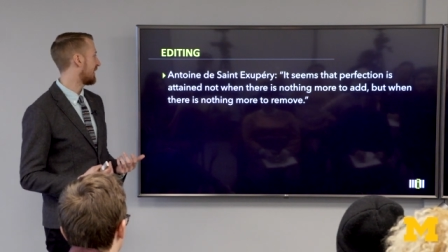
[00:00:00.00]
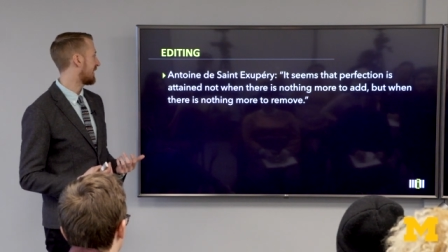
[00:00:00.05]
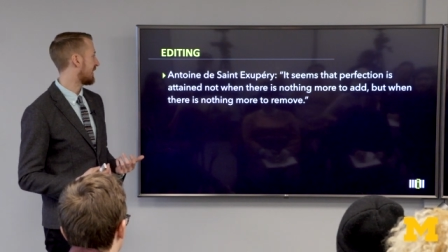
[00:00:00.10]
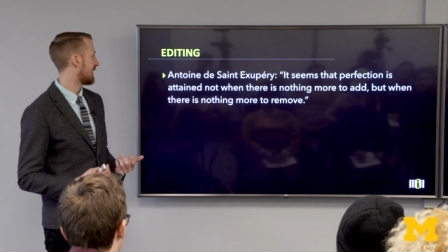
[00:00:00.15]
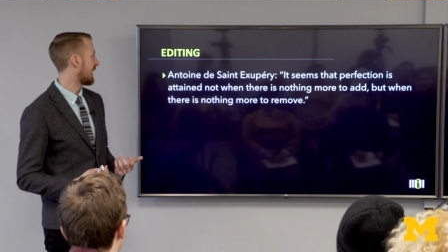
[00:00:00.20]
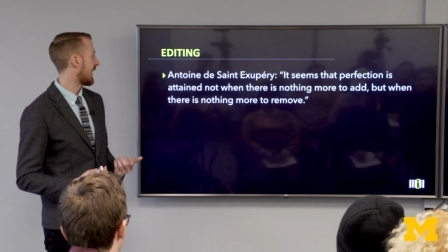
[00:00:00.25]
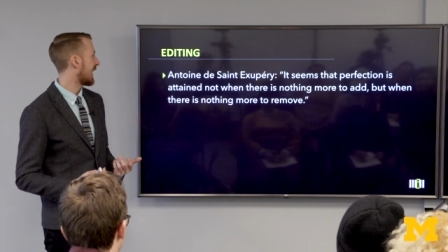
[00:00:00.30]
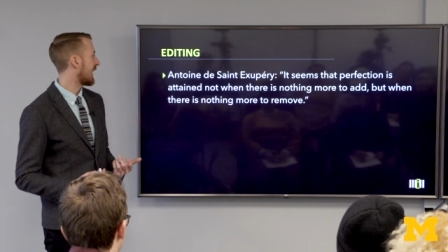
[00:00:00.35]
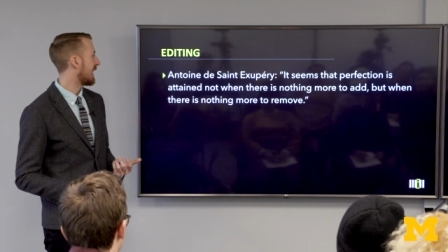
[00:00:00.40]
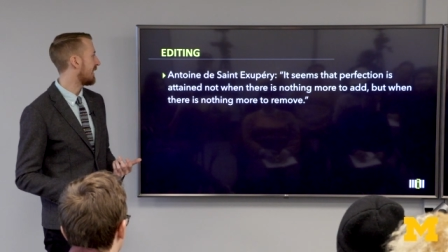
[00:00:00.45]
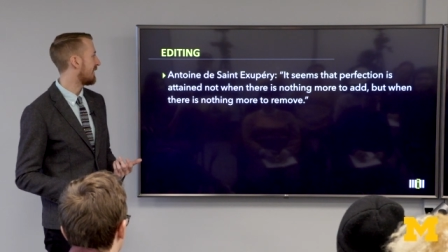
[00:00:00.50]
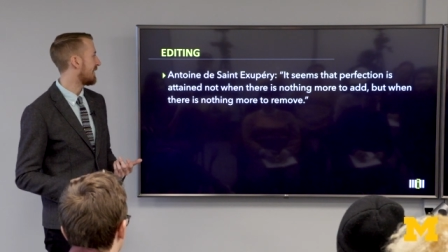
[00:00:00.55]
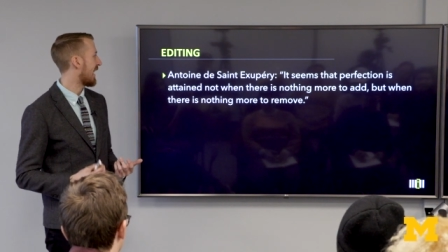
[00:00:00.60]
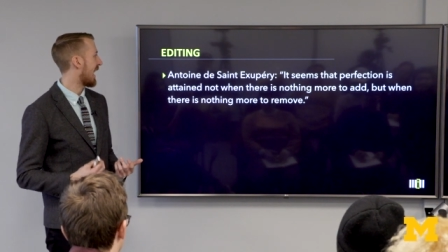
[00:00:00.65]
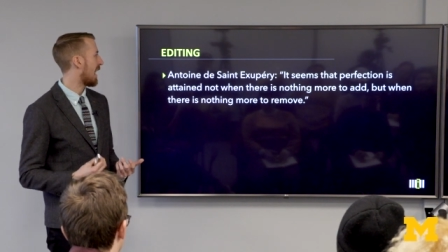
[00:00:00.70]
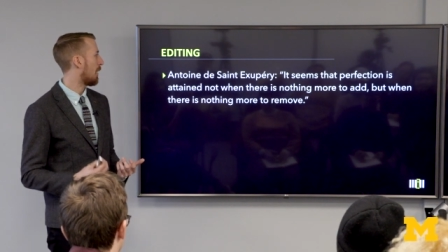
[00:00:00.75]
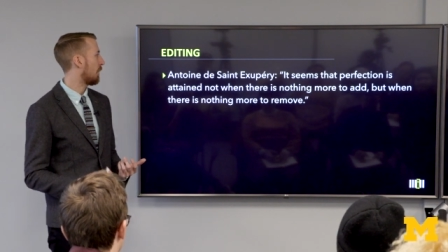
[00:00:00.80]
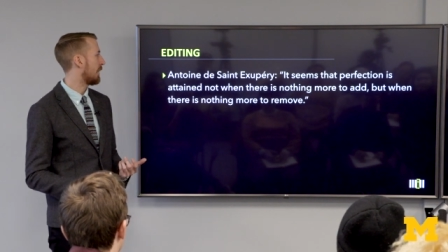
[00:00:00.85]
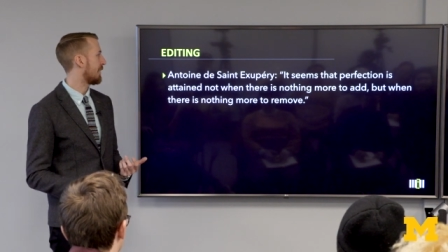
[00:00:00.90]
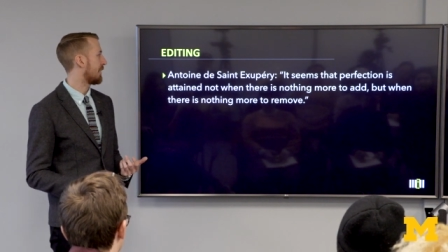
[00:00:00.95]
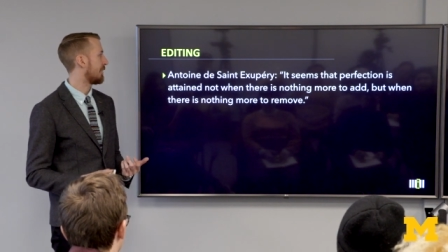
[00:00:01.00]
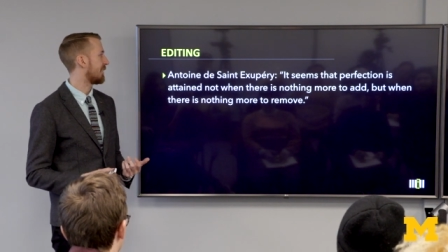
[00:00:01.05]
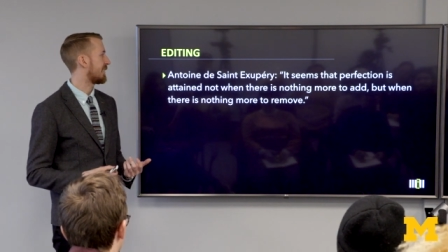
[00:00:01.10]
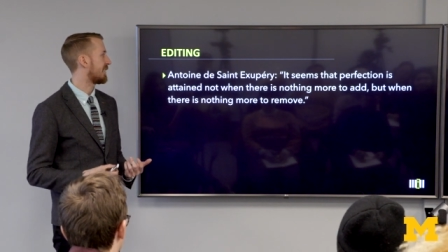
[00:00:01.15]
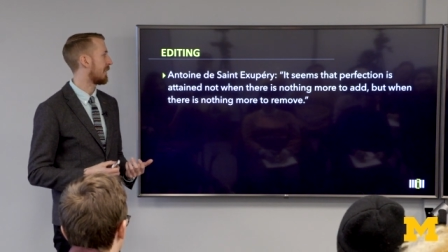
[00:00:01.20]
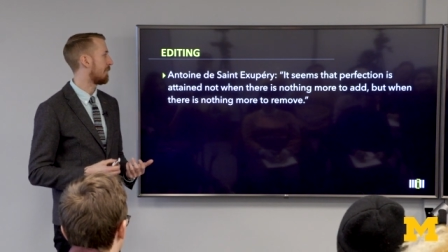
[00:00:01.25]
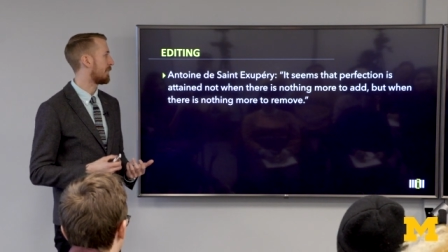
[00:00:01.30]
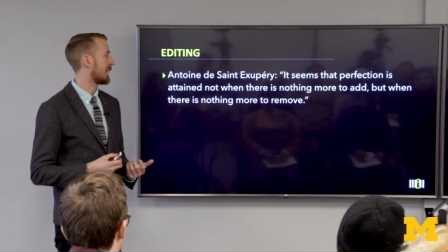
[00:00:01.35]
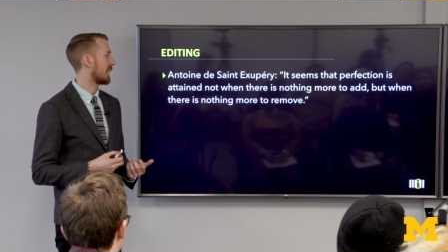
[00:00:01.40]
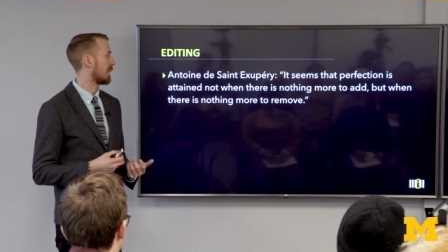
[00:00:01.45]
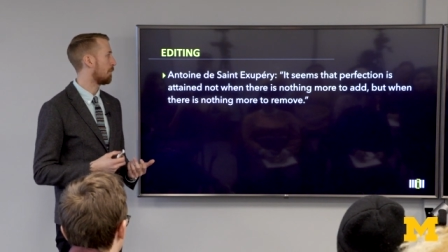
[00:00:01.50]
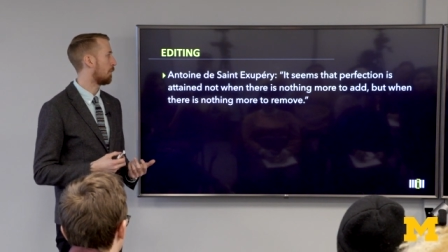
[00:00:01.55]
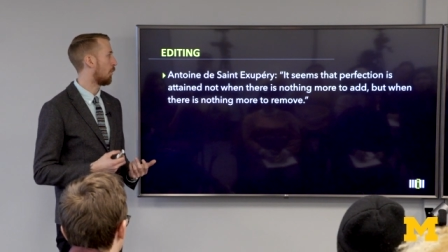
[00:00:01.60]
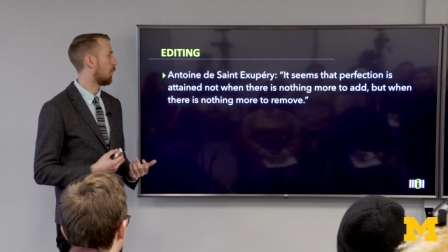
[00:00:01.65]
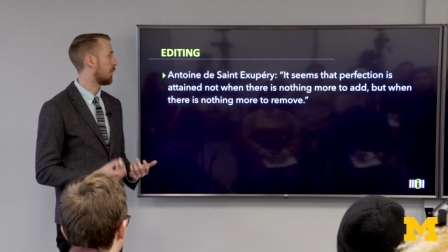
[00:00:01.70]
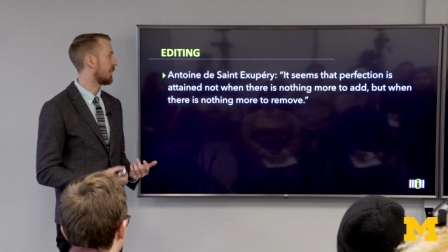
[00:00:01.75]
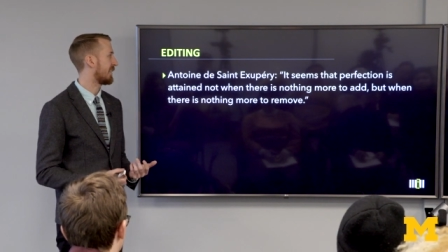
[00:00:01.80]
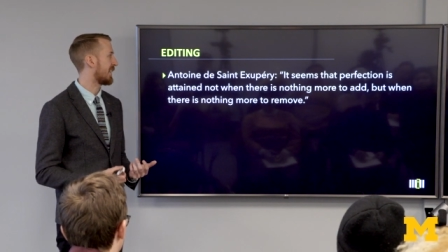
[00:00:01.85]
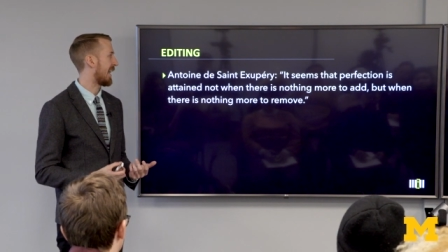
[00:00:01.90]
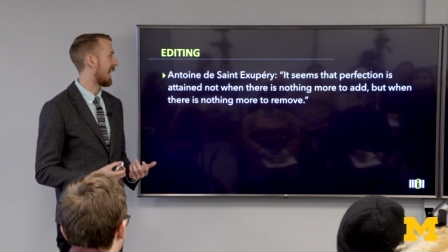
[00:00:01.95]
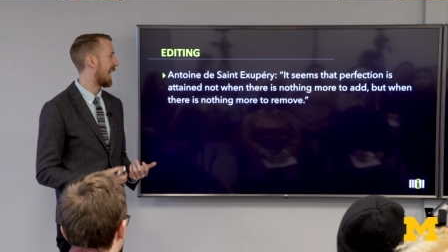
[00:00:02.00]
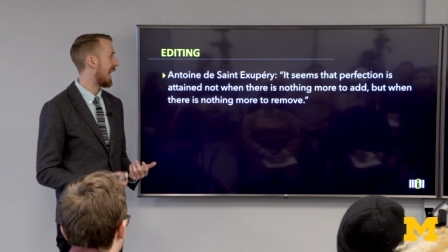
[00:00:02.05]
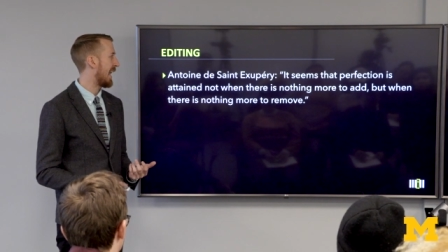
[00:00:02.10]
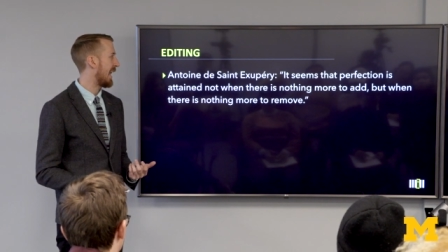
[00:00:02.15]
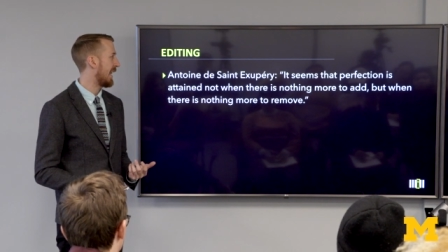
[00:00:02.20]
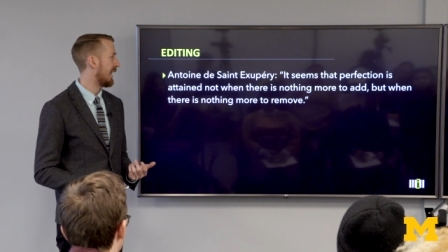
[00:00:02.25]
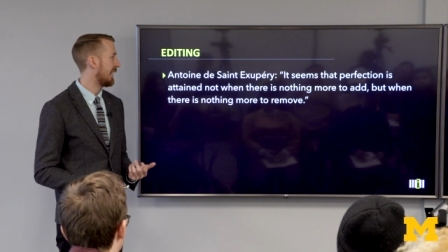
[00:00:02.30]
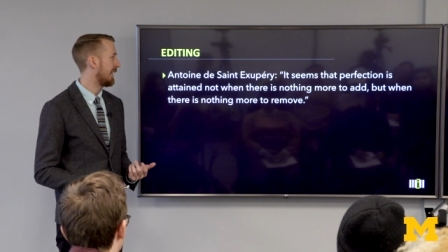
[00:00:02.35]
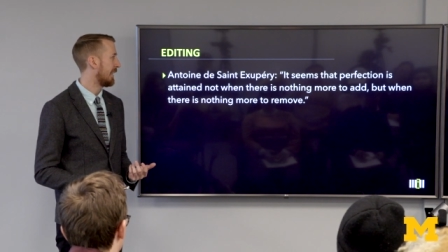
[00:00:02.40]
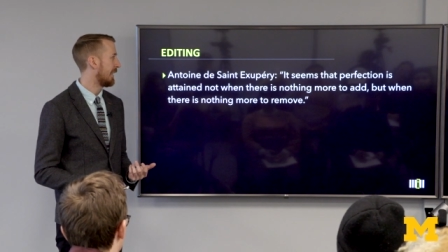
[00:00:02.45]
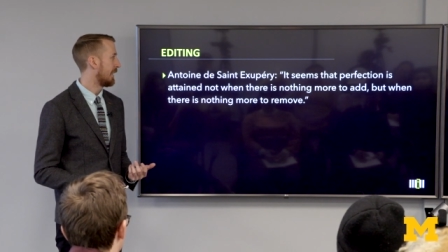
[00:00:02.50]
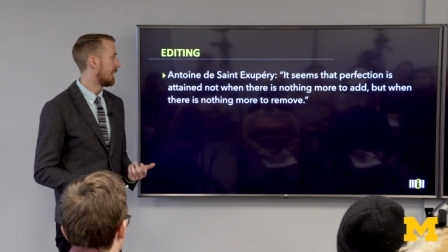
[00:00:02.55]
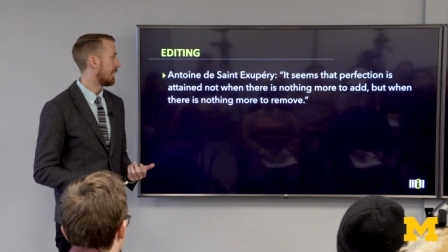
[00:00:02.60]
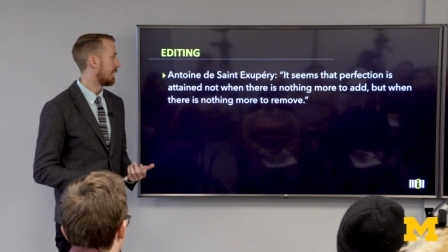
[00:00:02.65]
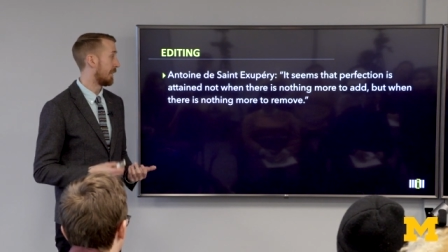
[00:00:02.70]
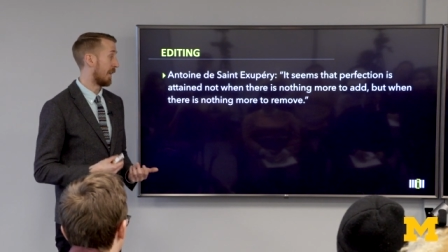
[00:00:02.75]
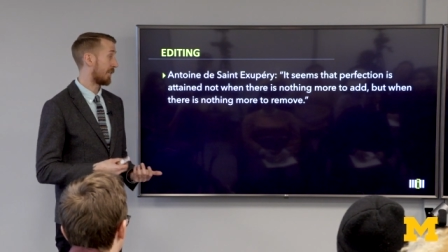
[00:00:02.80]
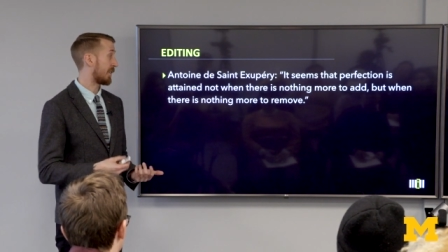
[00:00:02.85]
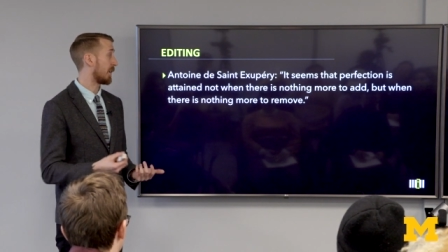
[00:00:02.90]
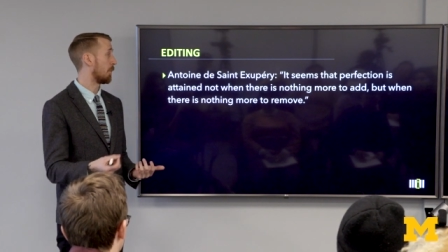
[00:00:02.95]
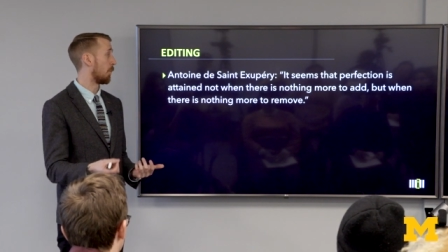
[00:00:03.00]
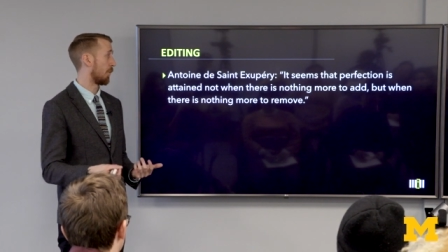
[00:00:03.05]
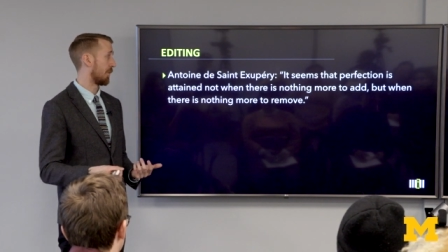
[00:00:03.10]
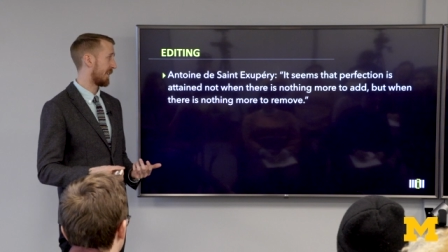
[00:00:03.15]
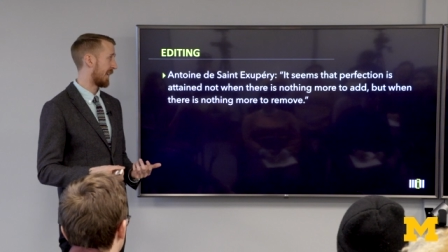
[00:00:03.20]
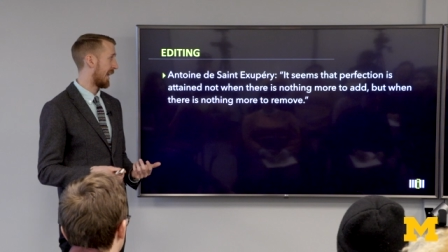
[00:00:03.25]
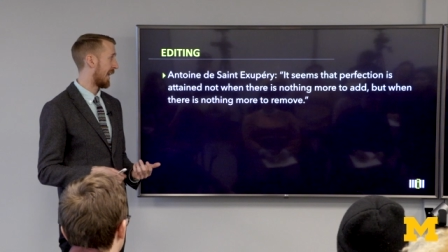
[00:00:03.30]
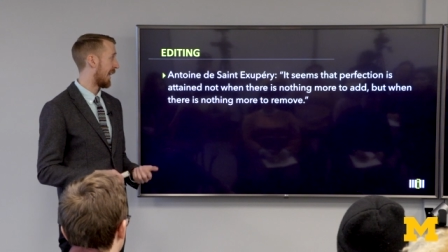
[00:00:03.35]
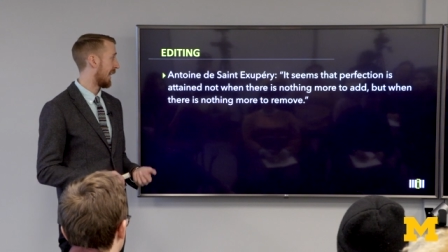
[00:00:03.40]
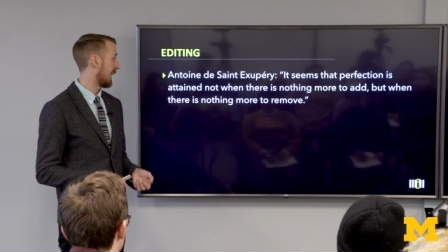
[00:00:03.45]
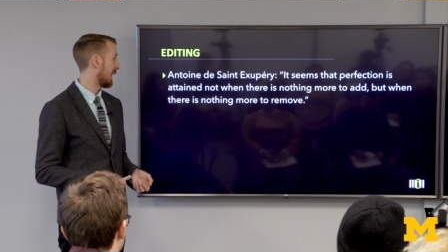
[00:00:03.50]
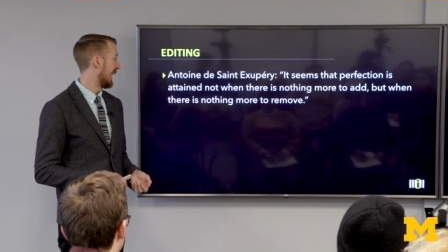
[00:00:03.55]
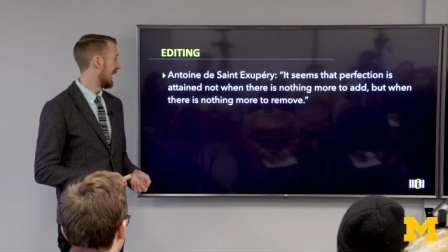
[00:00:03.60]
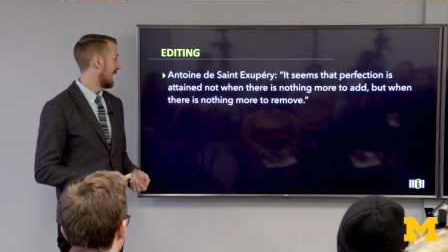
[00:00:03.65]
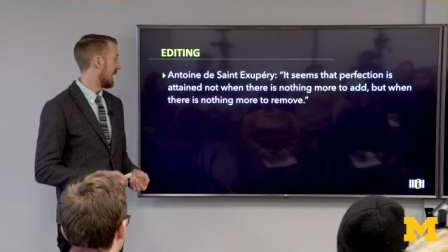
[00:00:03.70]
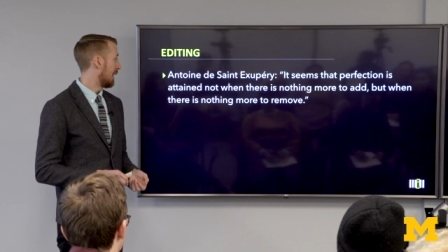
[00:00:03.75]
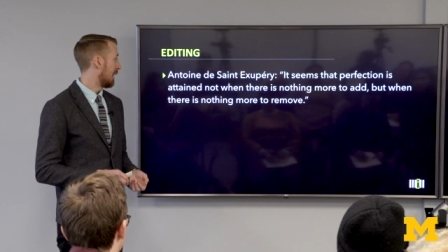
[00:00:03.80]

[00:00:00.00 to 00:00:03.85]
is attained not when there is something more to add, nothing more to add,